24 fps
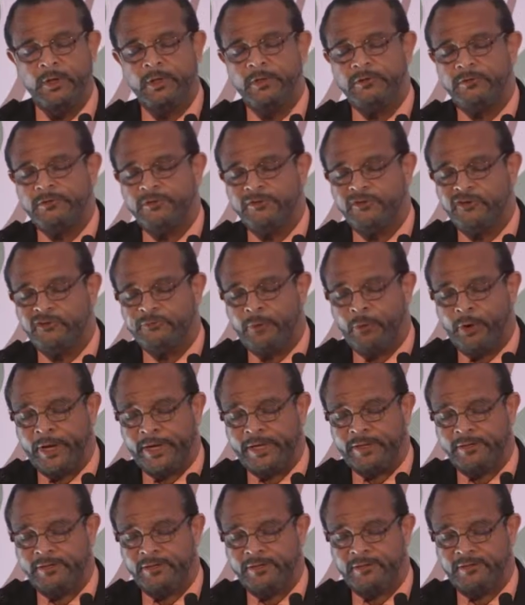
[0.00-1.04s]
To this
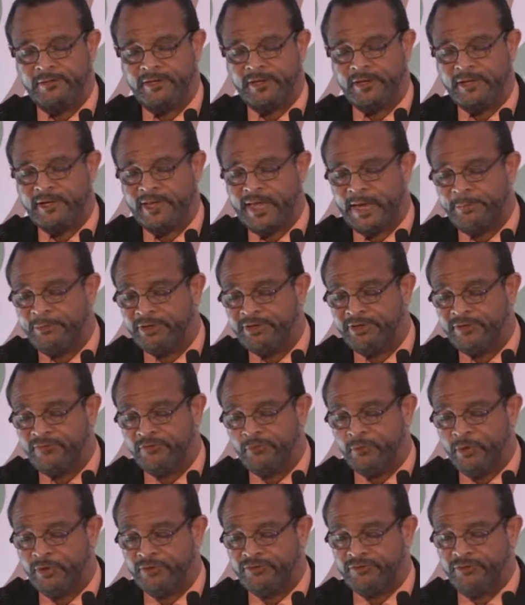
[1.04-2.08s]
point, the collaborative
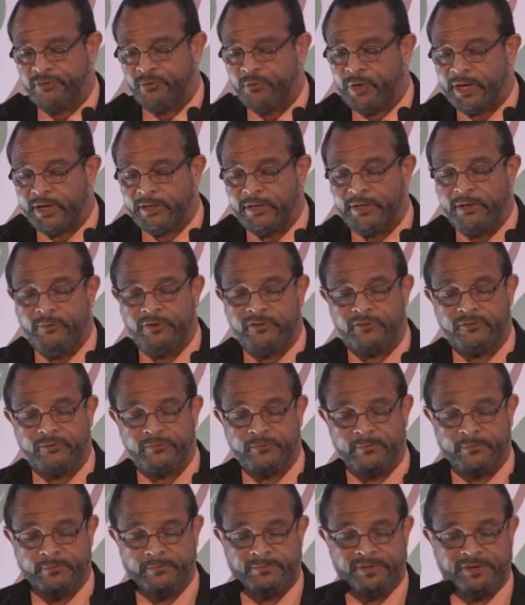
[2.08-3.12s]
works directly with
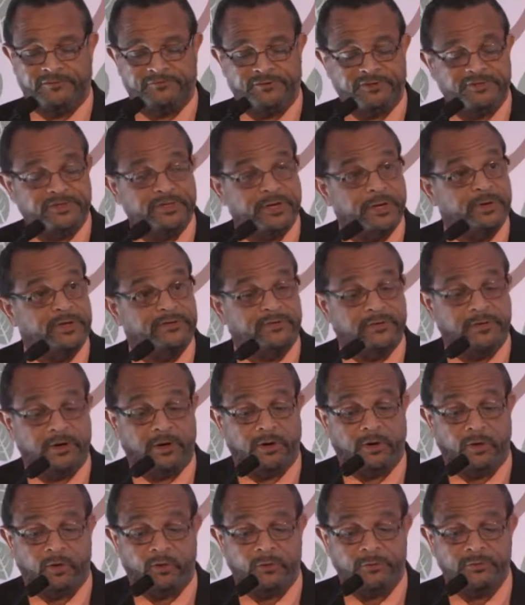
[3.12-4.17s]
beneficiaries in their
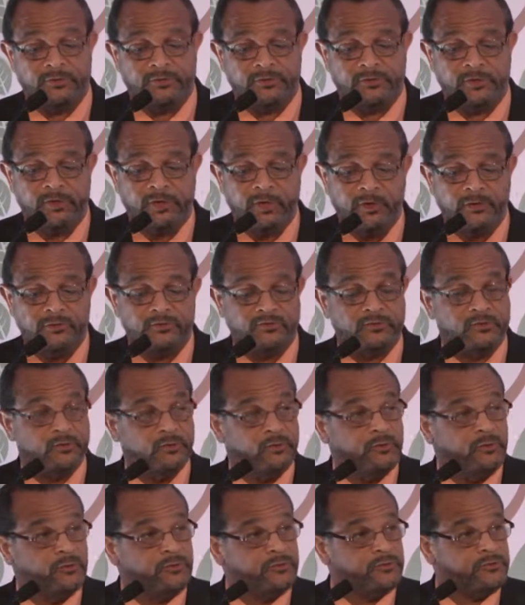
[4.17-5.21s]
homes,
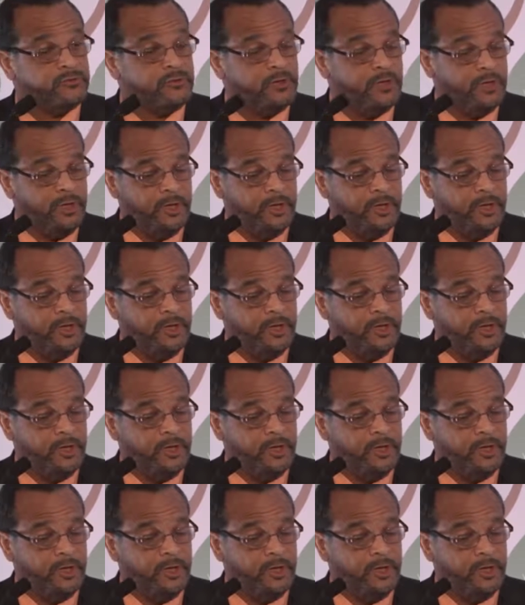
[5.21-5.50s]
schools,